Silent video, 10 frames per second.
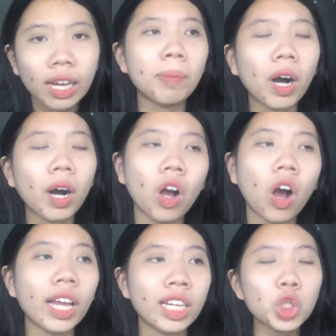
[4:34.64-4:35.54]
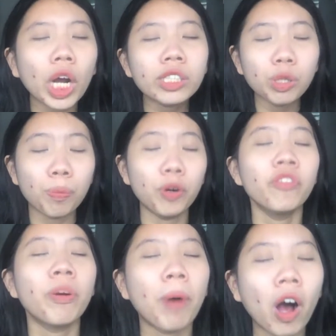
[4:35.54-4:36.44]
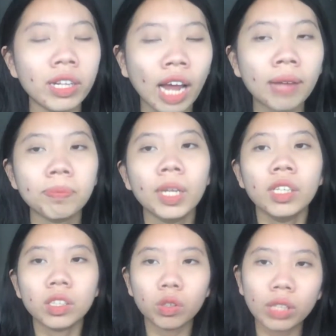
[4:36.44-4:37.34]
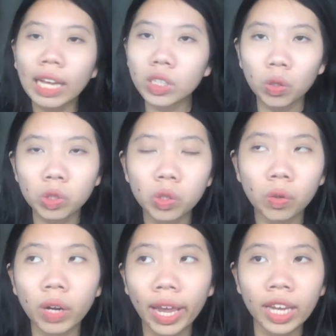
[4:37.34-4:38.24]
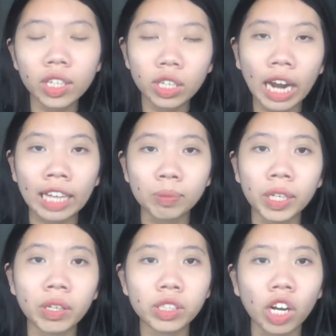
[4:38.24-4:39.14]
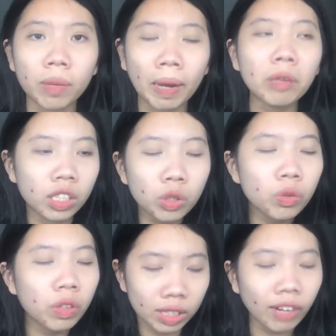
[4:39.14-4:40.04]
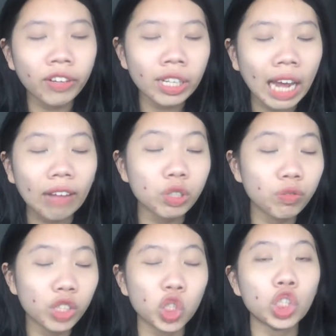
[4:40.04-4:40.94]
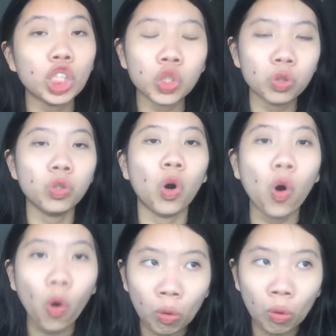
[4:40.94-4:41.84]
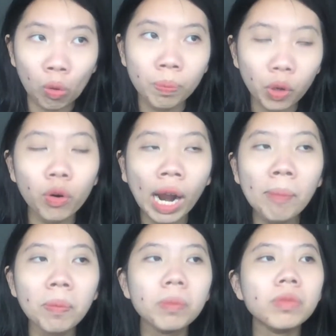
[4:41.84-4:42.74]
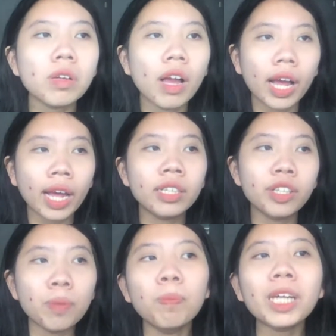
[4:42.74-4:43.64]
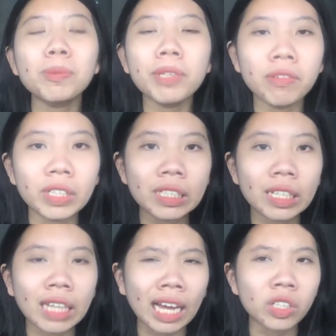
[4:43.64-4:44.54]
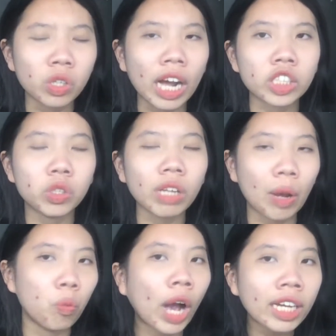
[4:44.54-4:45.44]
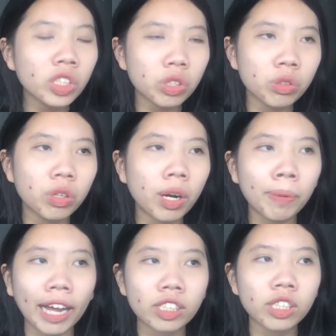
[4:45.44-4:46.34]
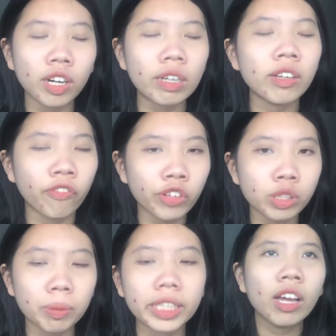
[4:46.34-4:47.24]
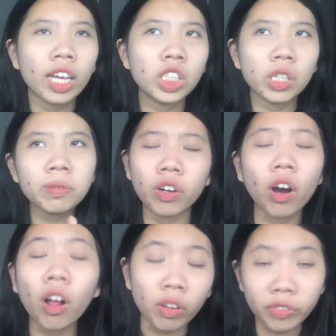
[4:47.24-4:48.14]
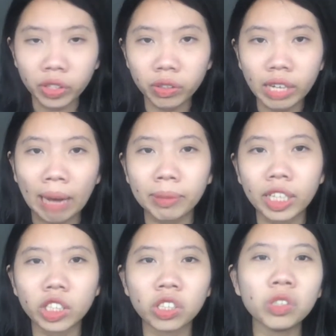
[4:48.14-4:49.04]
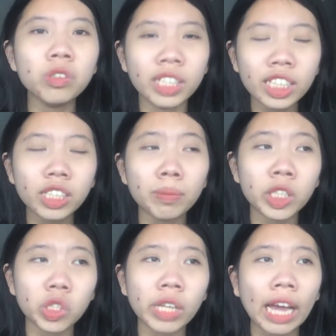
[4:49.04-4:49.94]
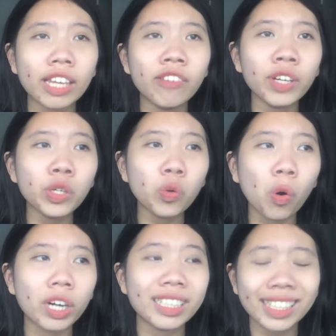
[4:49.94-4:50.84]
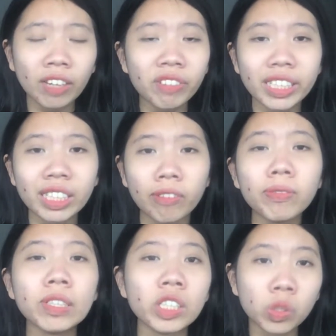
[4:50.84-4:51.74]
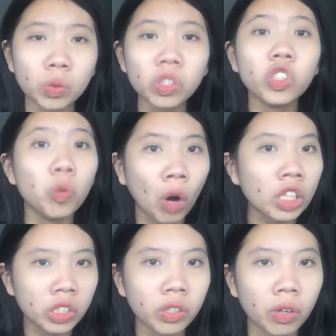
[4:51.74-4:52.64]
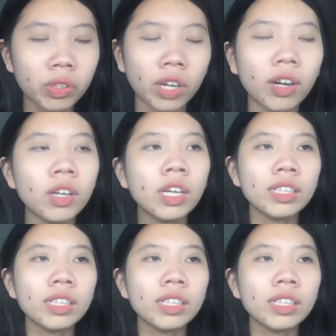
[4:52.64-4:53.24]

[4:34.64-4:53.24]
Hong Kong and then try to improve upon that. So that's also a good aspect you can talk about. You definitely have to research into your own program, and there must be a reason that attracts you. Like, why did you apply to there in the first place? In terms of all of your uni applications, you need to make sure that even your safety schools, you want to go there.